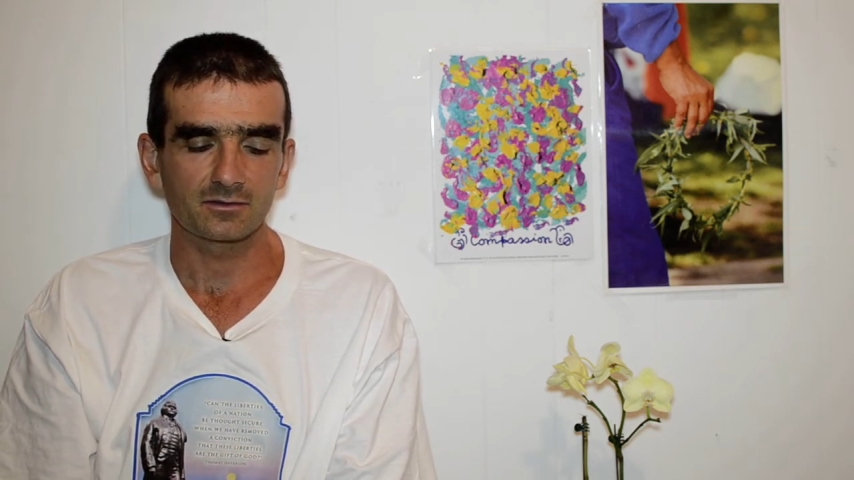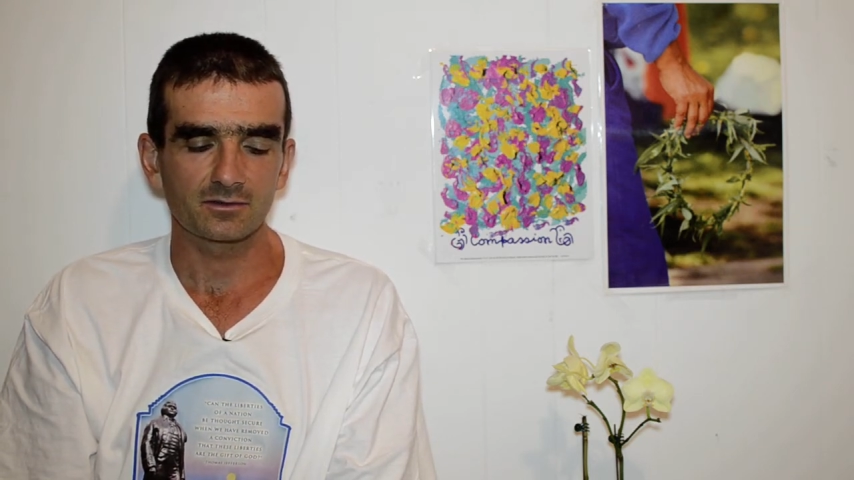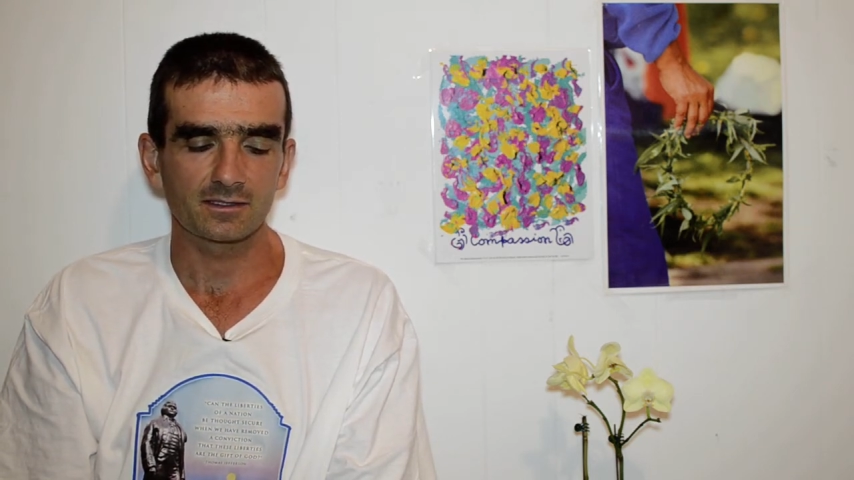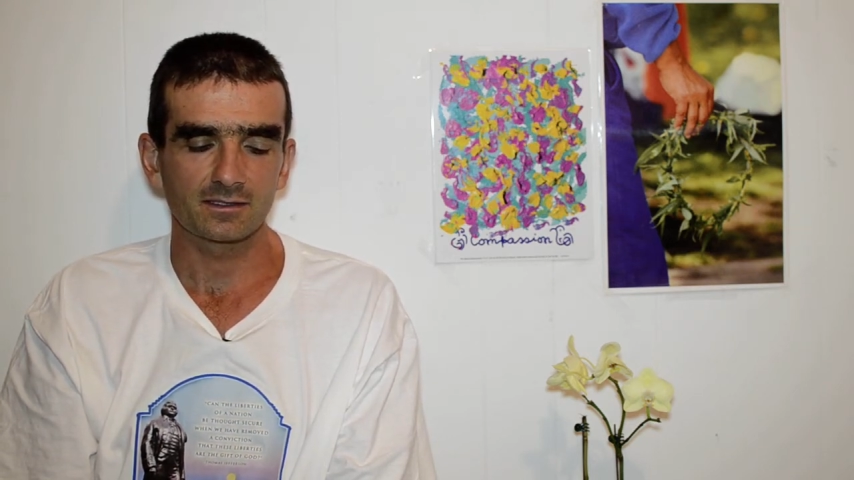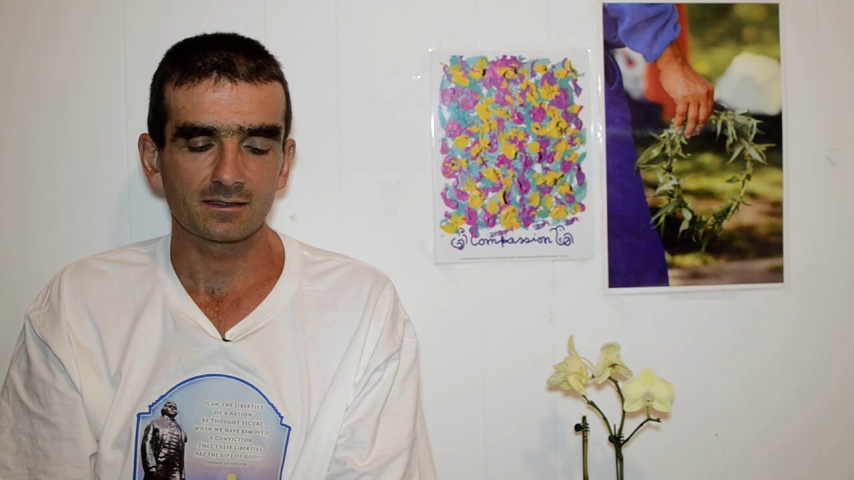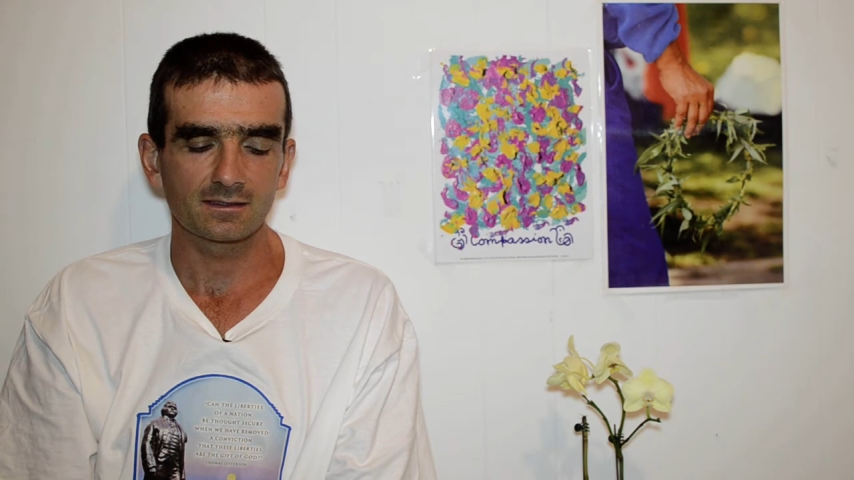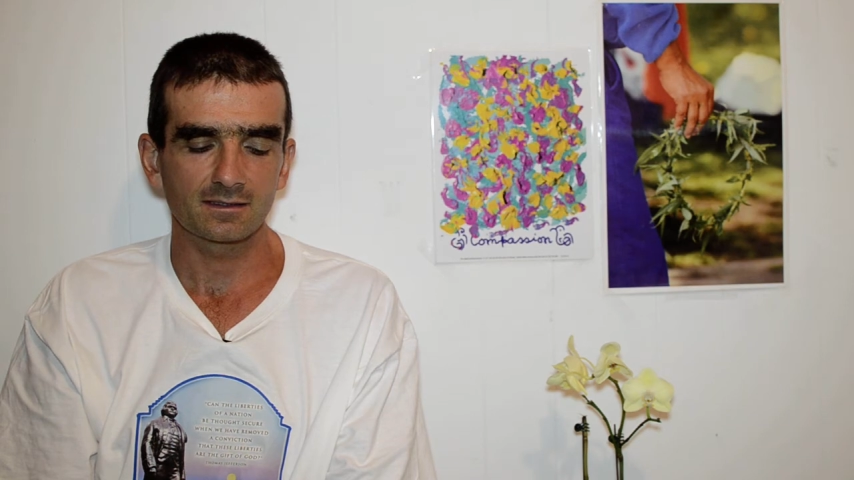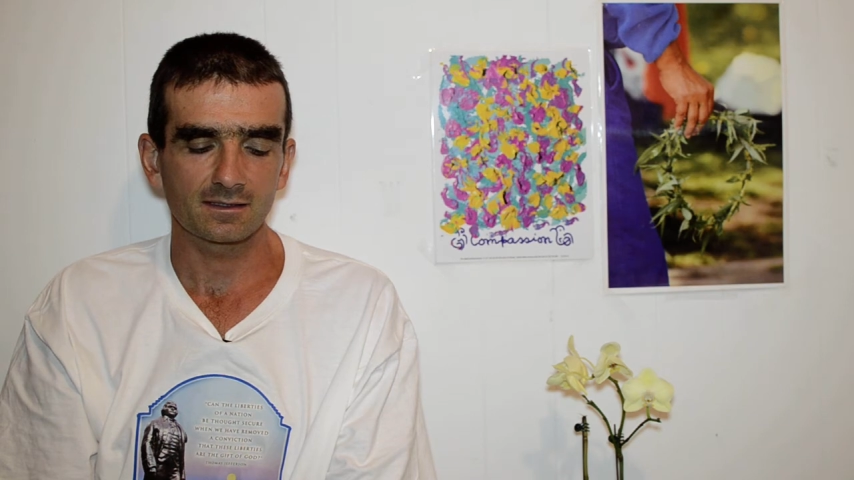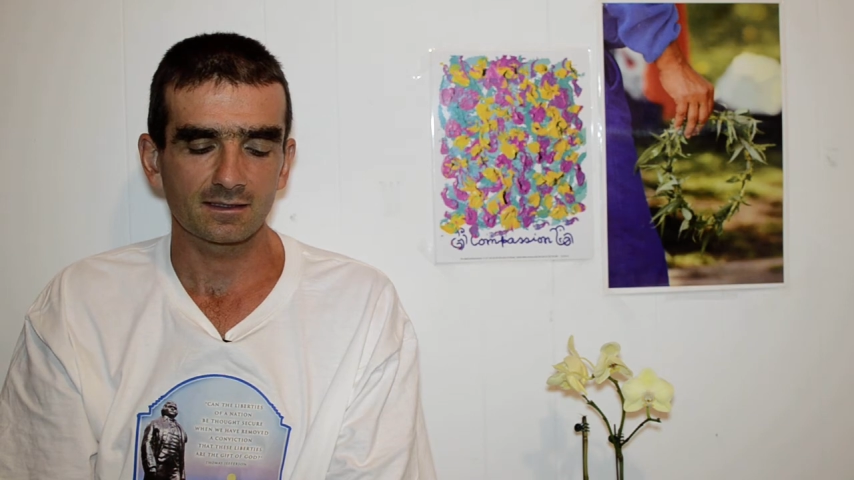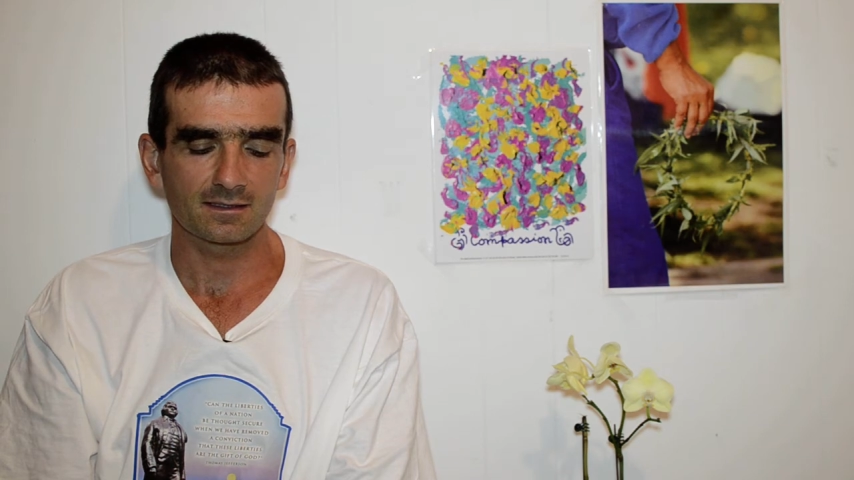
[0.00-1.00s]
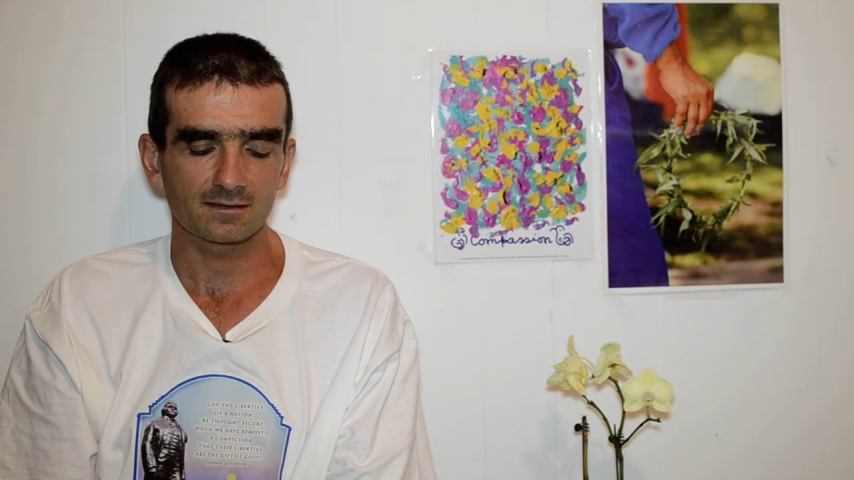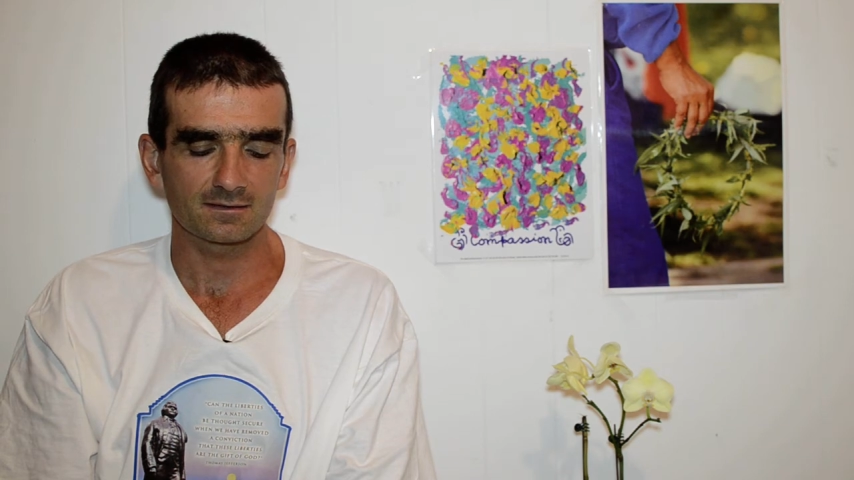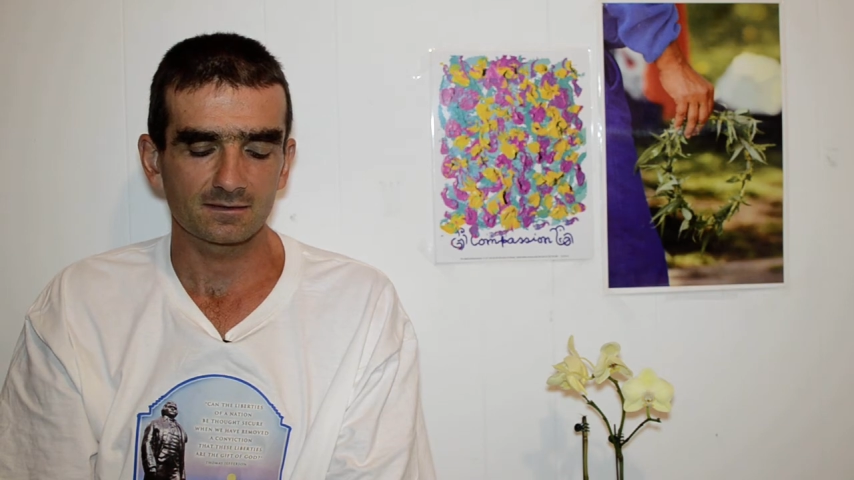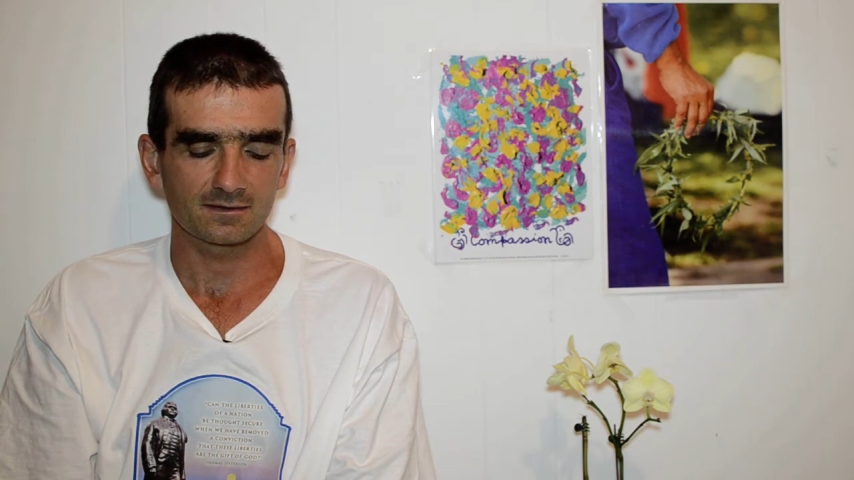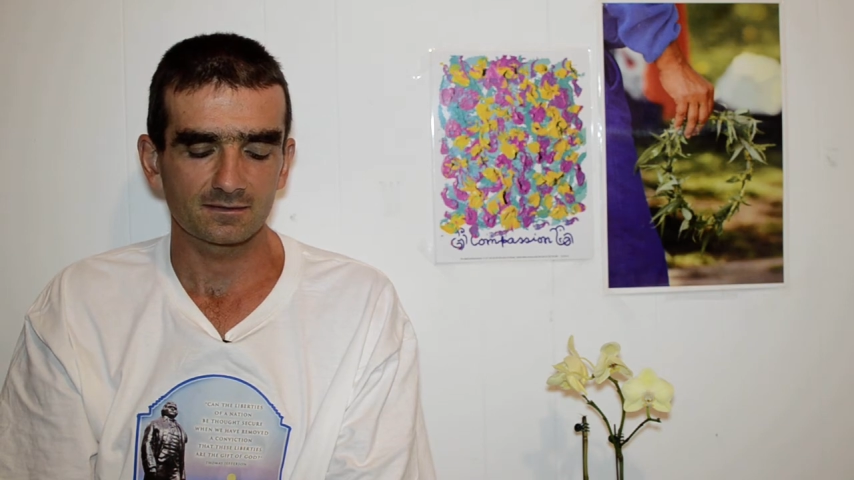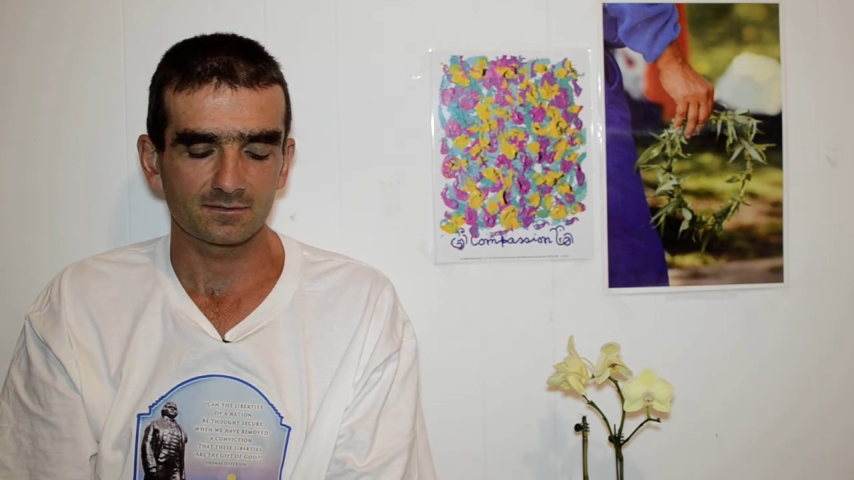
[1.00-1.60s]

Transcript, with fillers: Yuri had